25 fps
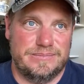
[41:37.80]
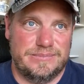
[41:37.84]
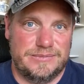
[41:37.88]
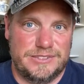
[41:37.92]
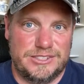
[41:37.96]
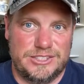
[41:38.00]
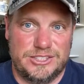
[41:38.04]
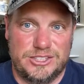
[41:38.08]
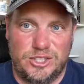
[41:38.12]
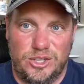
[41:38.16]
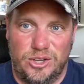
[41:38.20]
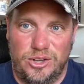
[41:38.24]

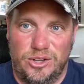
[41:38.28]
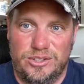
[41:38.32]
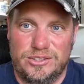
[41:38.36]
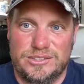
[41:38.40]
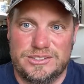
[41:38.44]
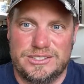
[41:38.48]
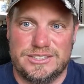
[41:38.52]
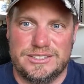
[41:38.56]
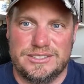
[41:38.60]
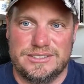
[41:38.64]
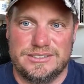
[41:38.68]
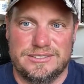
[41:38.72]

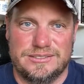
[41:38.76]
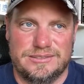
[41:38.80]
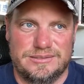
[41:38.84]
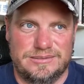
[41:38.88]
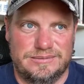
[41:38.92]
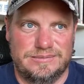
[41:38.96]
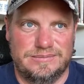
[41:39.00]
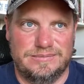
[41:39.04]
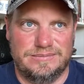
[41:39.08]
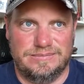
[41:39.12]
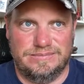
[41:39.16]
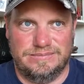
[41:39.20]
salt
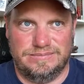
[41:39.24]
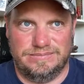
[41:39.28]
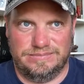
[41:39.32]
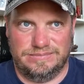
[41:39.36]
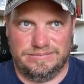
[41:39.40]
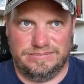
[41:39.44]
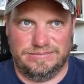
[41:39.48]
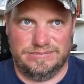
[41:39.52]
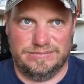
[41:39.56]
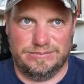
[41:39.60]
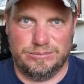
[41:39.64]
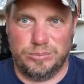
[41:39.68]
and
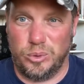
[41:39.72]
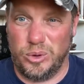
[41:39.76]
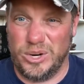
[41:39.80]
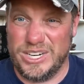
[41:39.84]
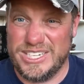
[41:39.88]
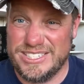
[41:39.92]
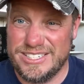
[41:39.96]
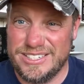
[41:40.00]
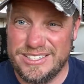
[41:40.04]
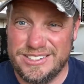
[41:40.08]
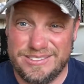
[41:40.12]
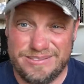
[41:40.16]

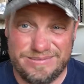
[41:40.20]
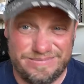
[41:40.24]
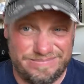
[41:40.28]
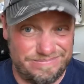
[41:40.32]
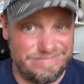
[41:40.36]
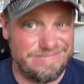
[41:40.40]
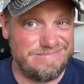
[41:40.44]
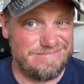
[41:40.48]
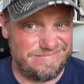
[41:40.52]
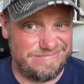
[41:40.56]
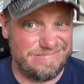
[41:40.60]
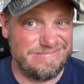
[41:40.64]
poison.
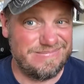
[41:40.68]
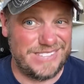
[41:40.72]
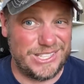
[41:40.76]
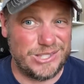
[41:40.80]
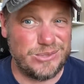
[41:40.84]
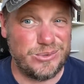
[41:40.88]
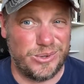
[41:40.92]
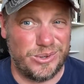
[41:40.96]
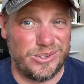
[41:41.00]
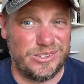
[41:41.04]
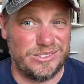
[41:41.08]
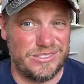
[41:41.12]
That's
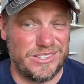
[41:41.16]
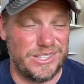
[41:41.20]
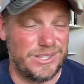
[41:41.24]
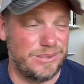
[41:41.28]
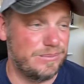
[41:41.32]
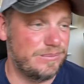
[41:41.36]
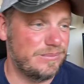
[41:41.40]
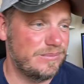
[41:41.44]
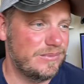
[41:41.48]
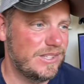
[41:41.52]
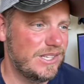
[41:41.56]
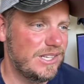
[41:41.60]
what we want to feed
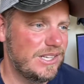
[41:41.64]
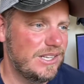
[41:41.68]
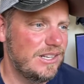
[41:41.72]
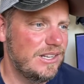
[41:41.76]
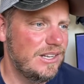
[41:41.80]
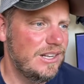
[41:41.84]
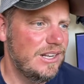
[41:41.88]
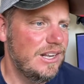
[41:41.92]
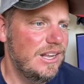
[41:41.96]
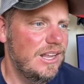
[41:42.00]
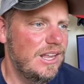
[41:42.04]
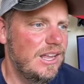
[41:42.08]
them.
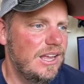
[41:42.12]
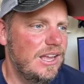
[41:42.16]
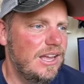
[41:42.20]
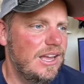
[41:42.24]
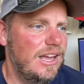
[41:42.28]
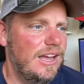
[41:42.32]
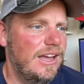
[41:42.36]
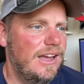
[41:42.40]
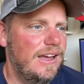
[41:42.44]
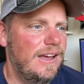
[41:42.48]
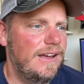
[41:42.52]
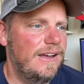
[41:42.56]

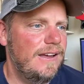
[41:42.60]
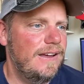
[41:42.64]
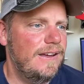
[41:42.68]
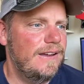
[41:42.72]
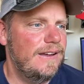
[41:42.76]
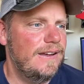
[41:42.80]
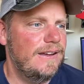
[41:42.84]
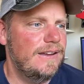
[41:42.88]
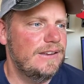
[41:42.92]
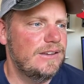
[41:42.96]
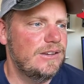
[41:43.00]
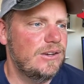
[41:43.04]

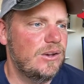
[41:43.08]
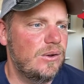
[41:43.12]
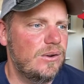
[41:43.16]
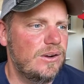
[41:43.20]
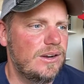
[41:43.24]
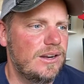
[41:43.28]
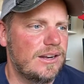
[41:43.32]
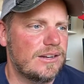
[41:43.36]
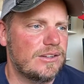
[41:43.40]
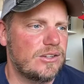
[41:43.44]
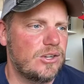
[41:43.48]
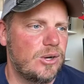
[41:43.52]
Uh, you going
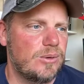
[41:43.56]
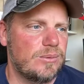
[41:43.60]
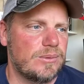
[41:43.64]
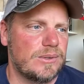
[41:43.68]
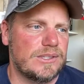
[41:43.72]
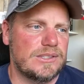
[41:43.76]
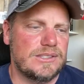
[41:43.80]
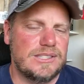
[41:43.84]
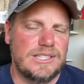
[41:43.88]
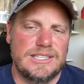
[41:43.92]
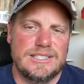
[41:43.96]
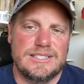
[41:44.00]
in
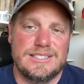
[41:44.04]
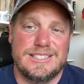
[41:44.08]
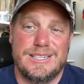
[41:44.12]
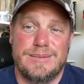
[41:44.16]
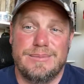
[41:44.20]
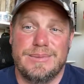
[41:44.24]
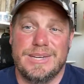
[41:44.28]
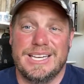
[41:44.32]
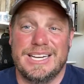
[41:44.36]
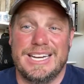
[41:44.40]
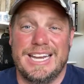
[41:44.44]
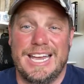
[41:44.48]
October? Is
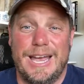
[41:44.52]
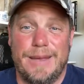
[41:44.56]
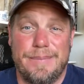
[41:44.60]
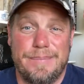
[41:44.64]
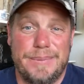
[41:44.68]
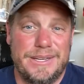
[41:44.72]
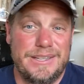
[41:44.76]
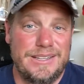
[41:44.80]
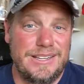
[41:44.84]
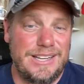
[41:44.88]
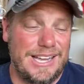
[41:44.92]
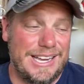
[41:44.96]
SEMA going to
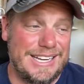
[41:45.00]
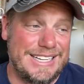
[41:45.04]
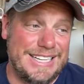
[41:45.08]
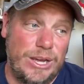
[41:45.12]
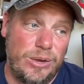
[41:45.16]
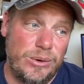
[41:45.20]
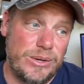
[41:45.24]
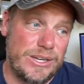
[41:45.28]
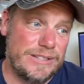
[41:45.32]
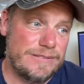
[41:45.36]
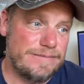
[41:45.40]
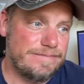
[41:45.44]
happen? I
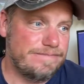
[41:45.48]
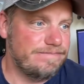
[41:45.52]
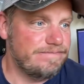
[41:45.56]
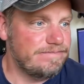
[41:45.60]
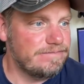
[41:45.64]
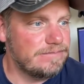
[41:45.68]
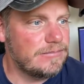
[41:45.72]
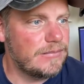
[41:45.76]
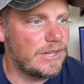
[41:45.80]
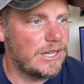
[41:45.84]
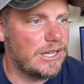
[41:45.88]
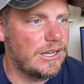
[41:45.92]
doubt it.
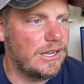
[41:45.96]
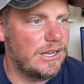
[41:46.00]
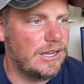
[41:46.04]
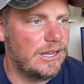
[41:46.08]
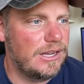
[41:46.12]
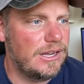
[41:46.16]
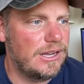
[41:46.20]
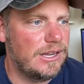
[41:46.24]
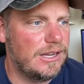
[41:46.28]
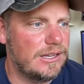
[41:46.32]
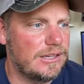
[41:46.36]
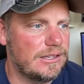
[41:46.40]

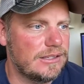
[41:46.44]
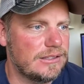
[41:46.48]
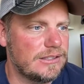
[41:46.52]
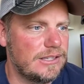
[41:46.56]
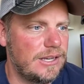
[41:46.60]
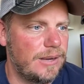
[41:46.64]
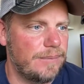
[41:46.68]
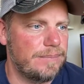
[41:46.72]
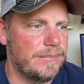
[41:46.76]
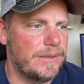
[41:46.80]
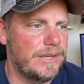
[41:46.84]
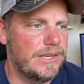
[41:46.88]
Uh,
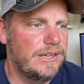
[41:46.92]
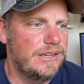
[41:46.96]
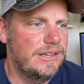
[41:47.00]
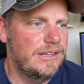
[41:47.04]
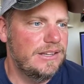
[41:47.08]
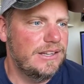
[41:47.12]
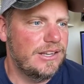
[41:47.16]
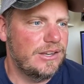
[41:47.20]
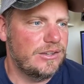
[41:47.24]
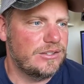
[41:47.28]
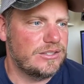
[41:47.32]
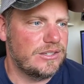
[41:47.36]
cup.
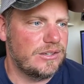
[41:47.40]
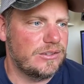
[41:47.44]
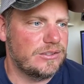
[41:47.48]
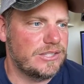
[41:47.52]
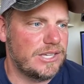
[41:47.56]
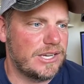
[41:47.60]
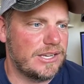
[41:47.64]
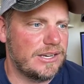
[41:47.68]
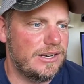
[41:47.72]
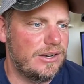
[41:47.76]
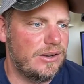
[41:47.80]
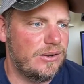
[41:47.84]
Thanks, Sarah.
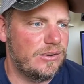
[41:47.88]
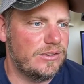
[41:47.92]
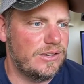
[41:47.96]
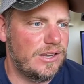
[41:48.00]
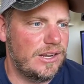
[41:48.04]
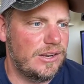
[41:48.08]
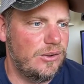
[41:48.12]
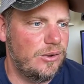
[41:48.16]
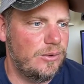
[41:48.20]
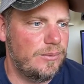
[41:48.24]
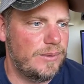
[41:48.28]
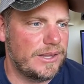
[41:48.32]
Check it out.
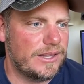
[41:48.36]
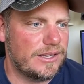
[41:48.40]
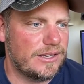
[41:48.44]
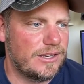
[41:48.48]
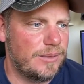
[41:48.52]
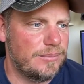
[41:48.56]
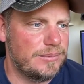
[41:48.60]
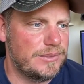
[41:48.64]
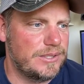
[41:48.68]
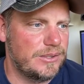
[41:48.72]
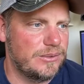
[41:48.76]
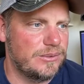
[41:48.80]
I know about the
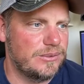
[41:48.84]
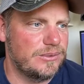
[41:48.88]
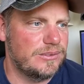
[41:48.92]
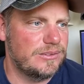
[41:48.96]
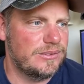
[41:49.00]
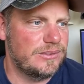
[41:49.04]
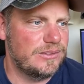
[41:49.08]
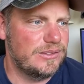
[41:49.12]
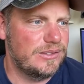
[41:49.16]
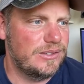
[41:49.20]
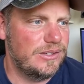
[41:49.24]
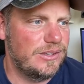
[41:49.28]
cup too.
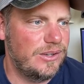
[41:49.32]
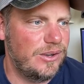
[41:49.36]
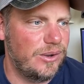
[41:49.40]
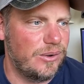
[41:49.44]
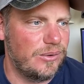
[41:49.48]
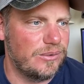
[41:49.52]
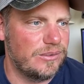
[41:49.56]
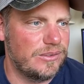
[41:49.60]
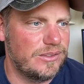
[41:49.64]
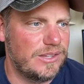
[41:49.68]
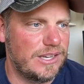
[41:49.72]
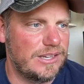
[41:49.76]

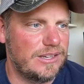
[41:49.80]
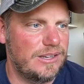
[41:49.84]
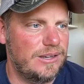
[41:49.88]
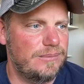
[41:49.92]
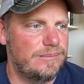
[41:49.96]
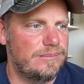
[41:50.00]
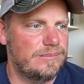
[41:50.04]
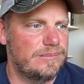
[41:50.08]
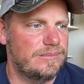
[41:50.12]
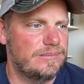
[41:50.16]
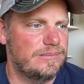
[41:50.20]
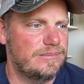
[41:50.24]
Oh, that
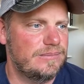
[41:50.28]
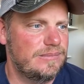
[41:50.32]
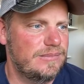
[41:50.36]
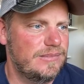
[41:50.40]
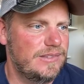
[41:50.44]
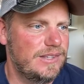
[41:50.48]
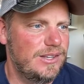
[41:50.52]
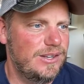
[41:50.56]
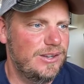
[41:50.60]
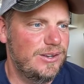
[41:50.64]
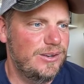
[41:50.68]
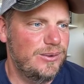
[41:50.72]
cup?
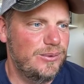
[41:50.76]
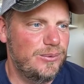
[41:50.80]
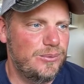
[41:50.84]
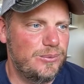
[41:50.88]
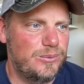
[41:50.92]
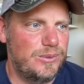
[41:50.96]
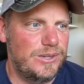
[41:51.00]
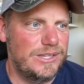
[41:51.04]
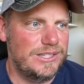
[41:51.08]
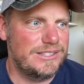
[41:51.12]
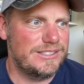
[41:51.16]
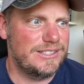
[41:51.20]

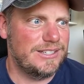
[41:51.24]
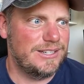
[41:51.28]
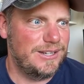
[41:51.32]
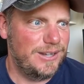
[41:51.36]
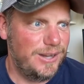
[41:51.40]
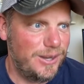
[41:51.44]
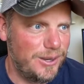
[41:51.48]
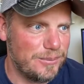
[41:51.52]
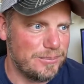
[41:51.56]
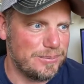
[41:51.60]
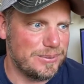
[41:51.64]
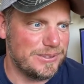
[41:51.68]
What
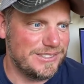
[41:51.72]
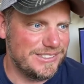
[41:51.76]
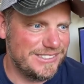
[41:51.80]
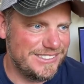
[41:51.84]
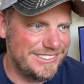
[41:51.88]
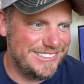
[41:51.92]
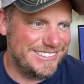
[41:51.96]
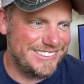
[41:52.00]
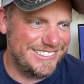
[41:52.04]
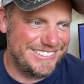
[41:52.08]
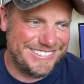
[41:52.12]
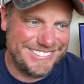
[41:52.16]
cup?
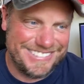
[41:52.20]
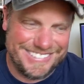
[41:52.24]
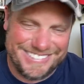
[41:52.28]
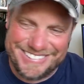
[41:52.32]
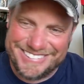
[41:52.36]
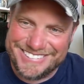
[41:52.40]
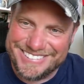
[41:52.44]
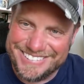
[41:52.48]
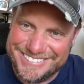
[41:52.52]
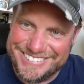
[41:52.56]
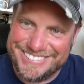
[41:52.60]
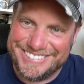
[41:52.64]

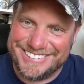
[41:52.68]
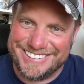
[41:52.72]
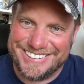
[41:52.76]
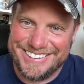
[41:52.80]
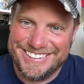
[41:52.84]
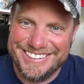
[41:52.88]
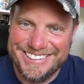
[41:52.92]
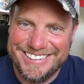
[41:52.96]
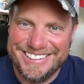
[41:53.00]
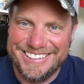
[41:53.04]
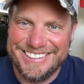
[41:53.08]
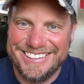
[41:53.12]

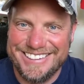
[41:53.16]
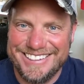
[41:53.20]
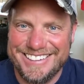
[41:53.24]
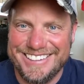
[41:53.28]
the,